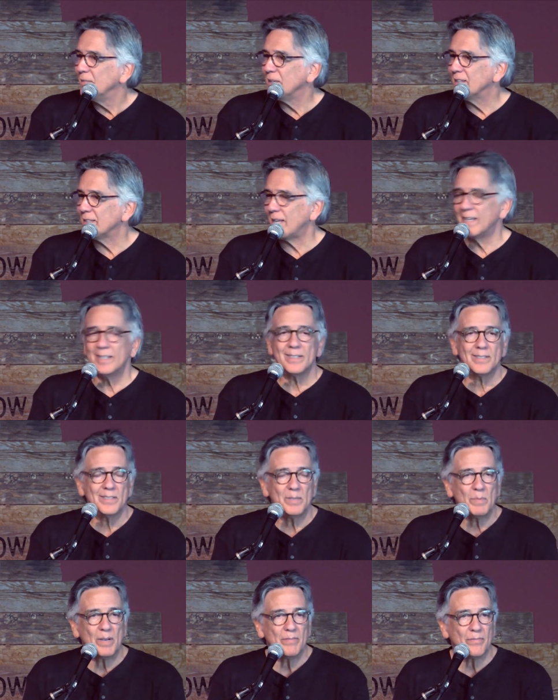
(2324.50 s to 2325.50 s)
because I get to
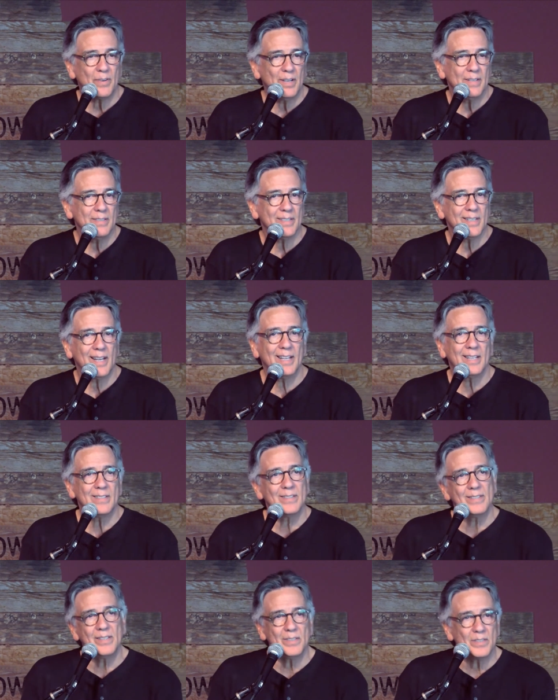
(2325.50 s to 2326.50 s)
see my friends and I
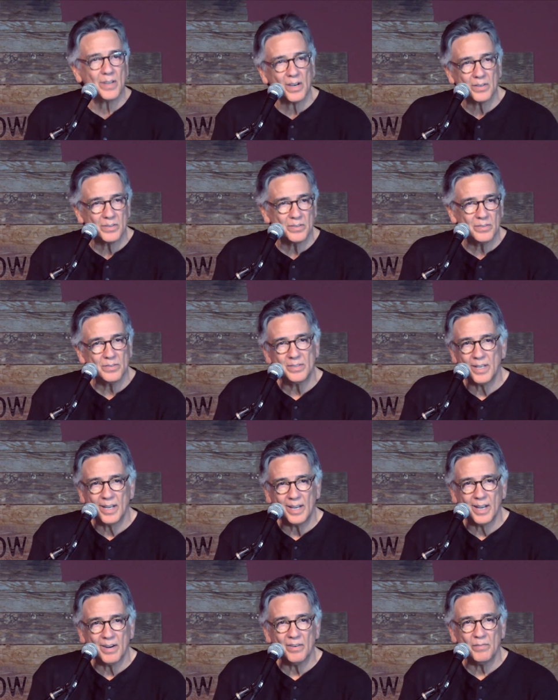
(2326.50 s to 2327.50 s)
get to see the doctors who
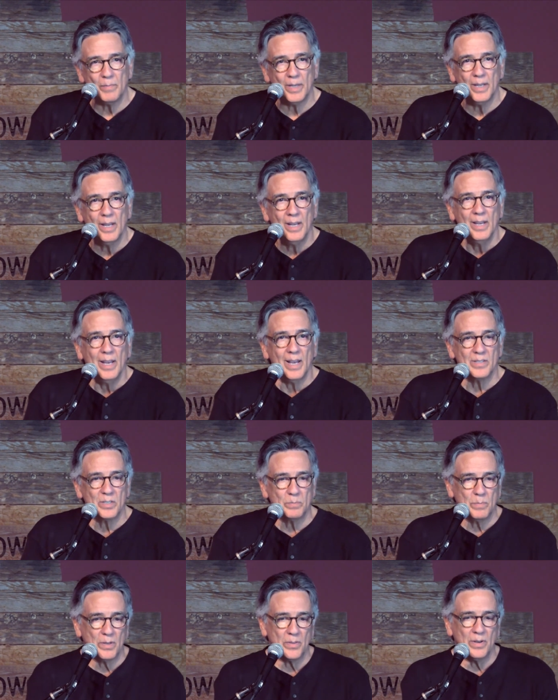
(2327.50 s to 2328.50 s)
take care of me as
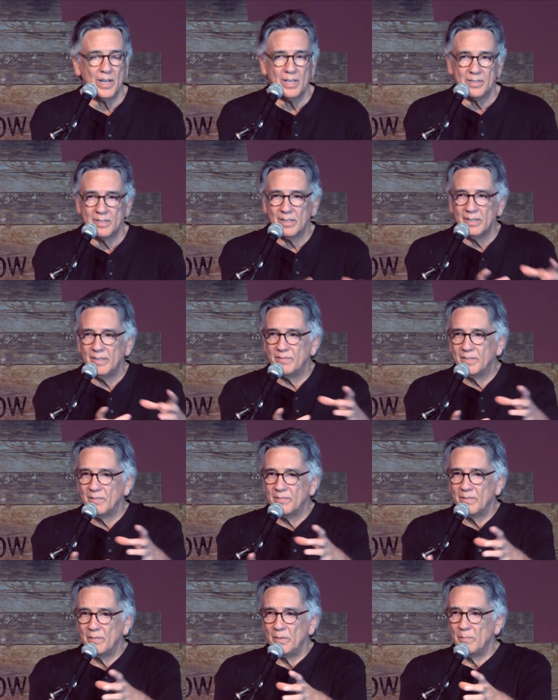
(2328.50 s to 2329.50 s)
his mother has to lift
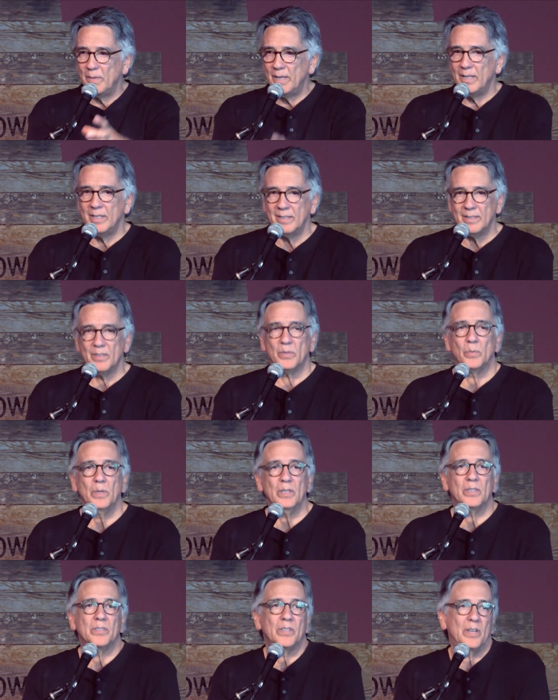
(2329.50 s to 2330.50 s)
him from the bed into the
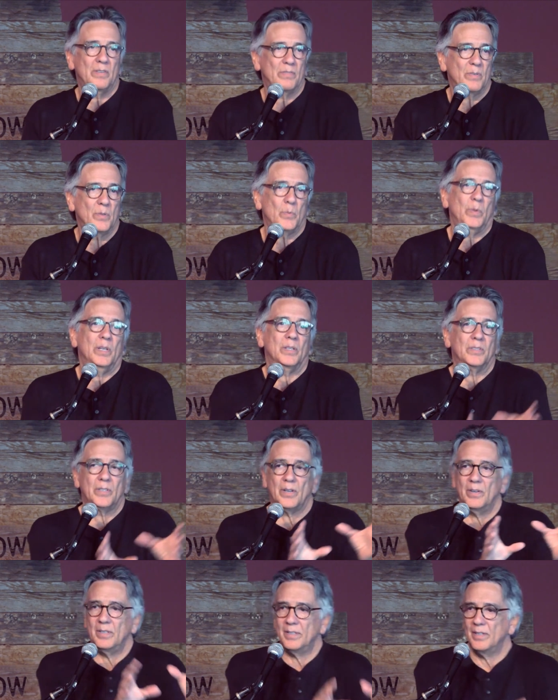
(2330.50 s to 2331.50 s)
wheelchair and from the
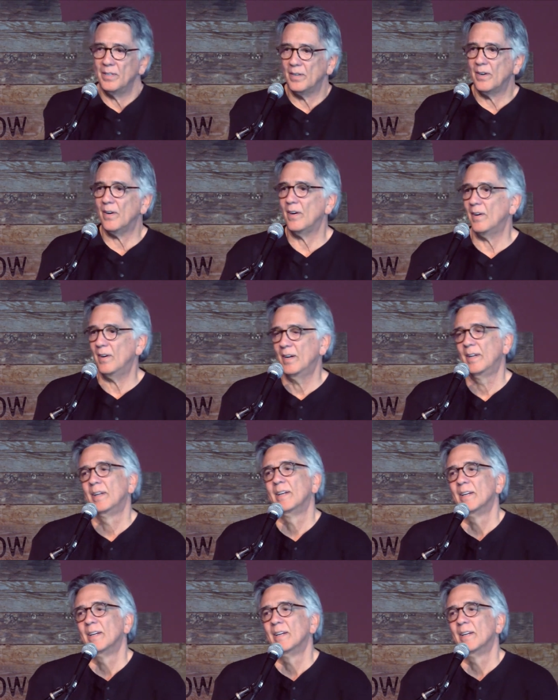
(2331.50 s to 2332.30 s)
wheelchair into the car.